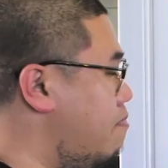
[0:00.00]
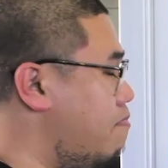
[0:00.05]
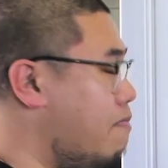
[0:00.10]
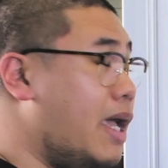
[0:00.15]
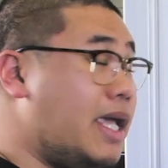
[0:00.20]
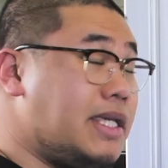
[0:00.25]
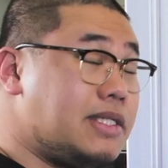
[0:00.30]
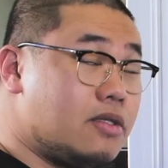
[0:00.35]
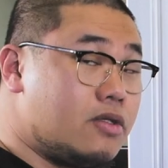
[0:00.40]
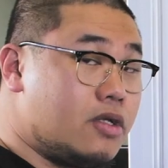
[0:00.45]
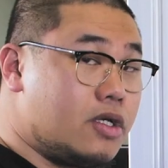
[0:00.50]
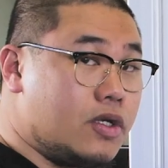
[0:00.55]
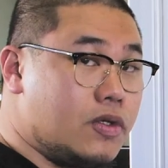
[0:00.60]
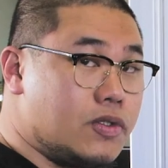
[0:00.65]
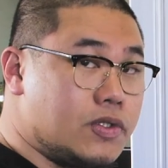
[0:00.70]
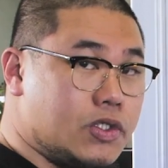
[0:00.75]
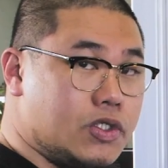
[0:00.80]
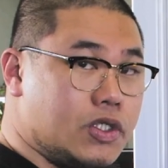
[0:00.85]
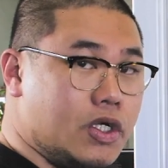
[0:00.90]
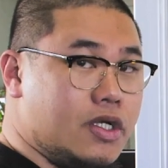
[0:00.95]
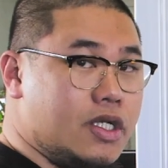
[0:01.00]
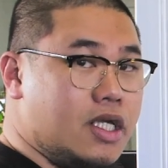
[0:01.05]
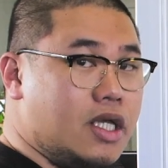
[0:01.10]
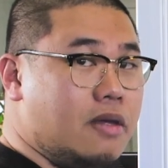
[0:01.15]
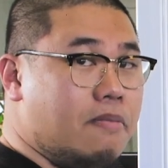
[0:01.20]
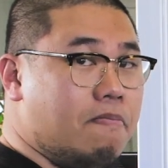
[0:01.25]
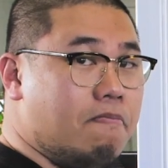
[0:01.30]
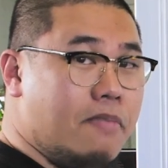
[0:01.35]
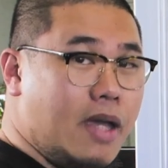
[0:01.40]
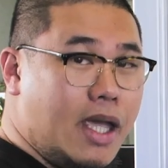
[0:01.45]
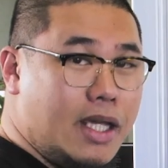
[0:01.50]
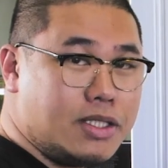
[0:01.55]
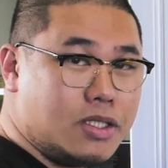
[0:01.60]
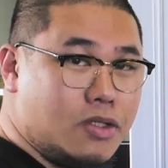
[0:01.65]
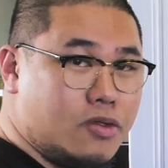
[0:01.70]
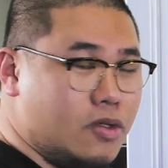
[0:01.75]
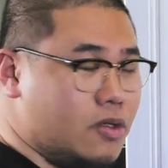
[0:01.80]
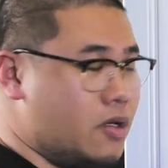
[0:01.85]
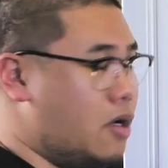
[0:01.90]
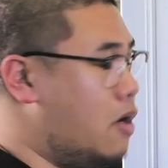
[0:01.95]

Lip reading: based on the user journey, based on the